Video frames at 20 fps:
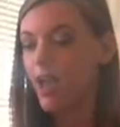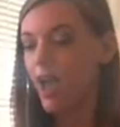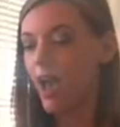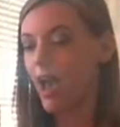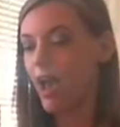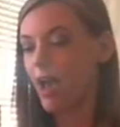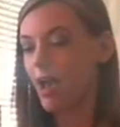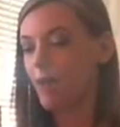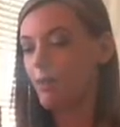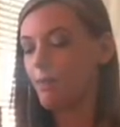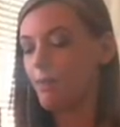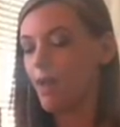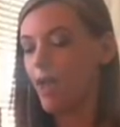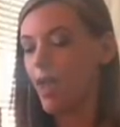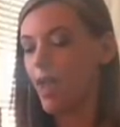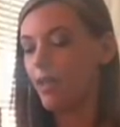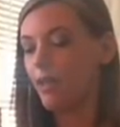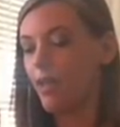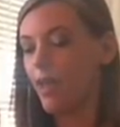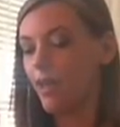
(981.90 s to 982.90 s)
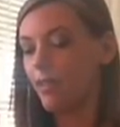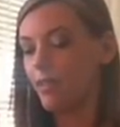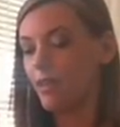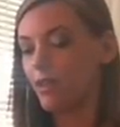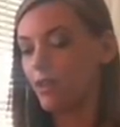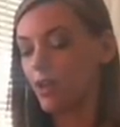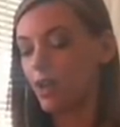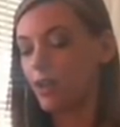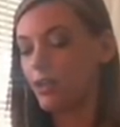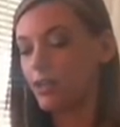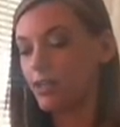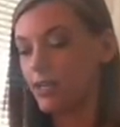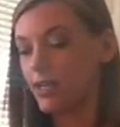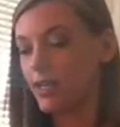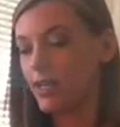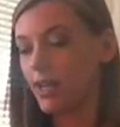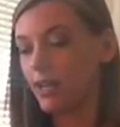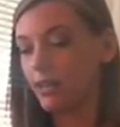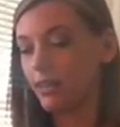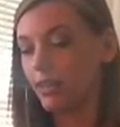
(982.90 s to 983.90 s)
And they're going to
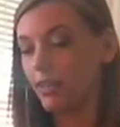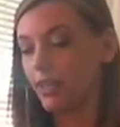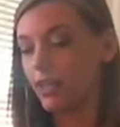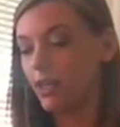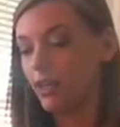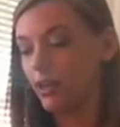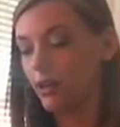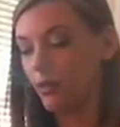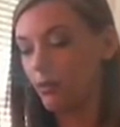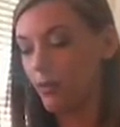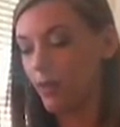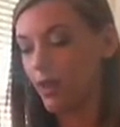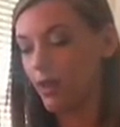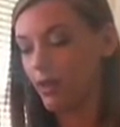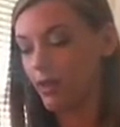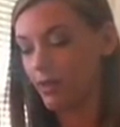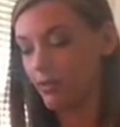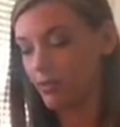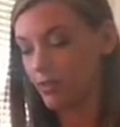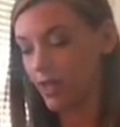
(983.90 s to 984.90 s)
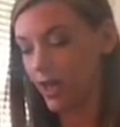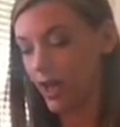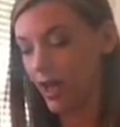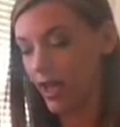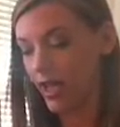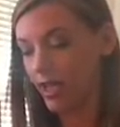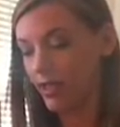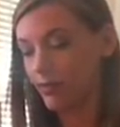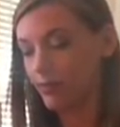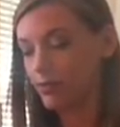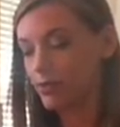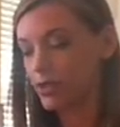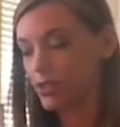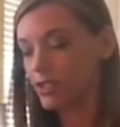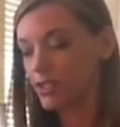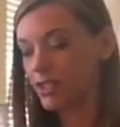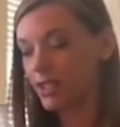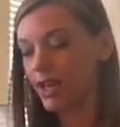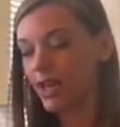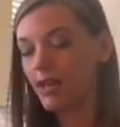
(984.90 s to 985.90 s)
need a little bit of time
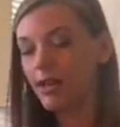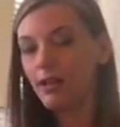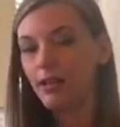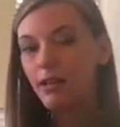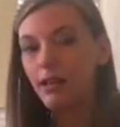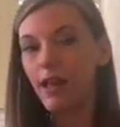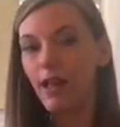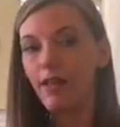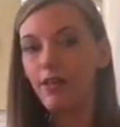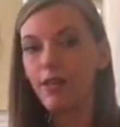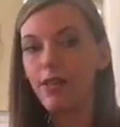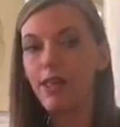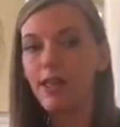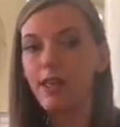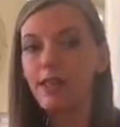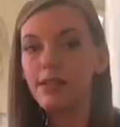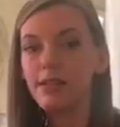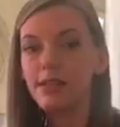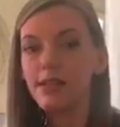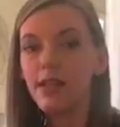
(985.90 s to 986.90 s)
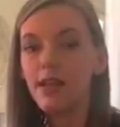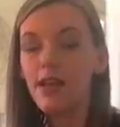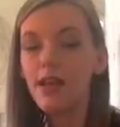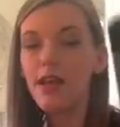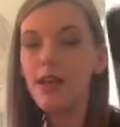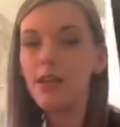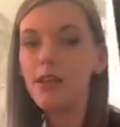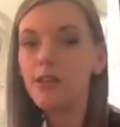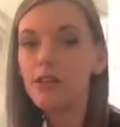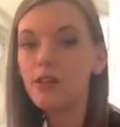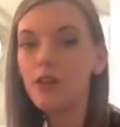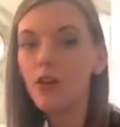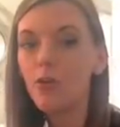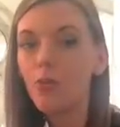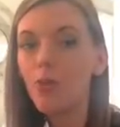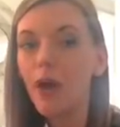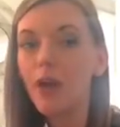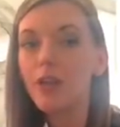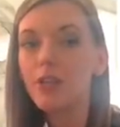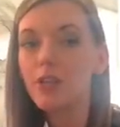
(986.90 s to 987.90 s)
just to kind of let things, there's no
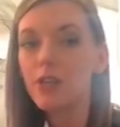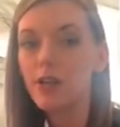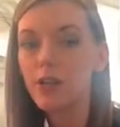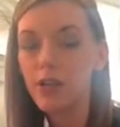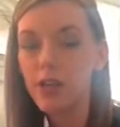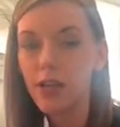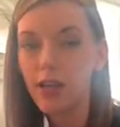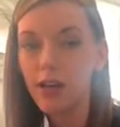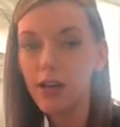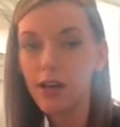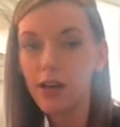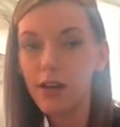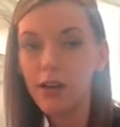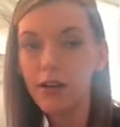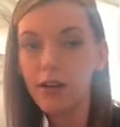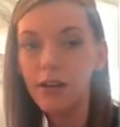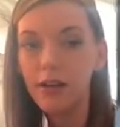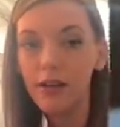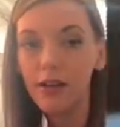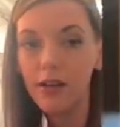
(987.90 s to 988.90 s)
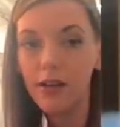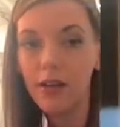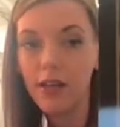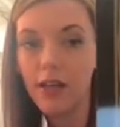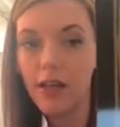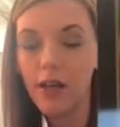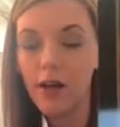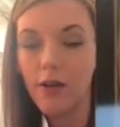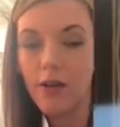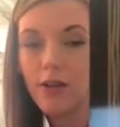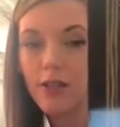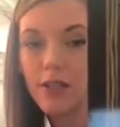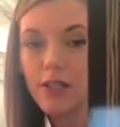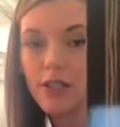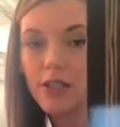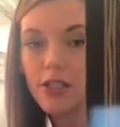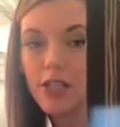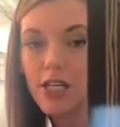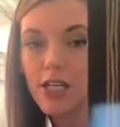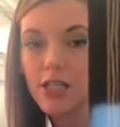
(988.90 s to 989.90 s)
pressure here. This
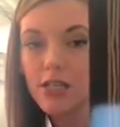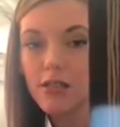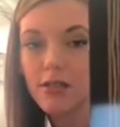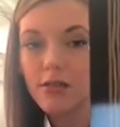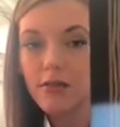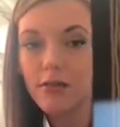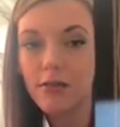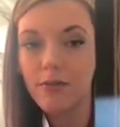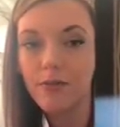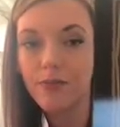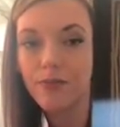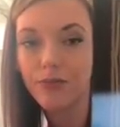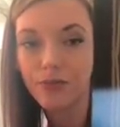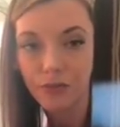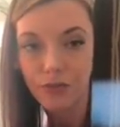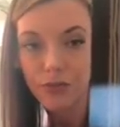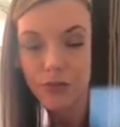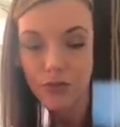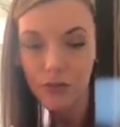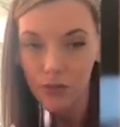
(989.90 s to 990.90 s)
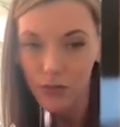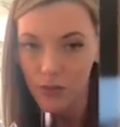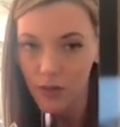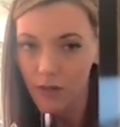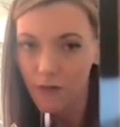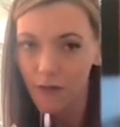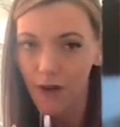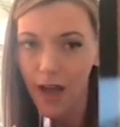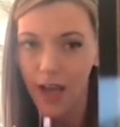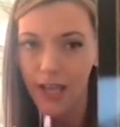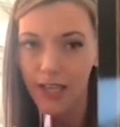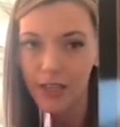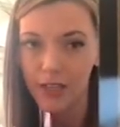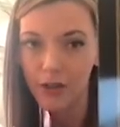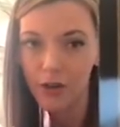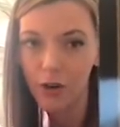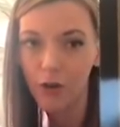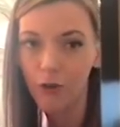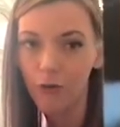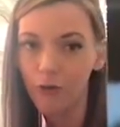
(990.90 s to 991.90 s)
is just, vines
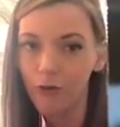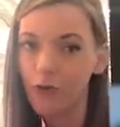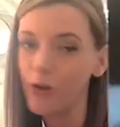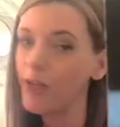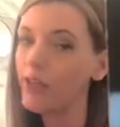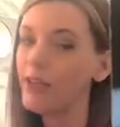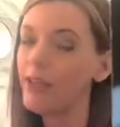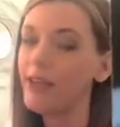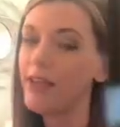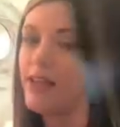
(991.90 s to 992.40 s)
grow freely.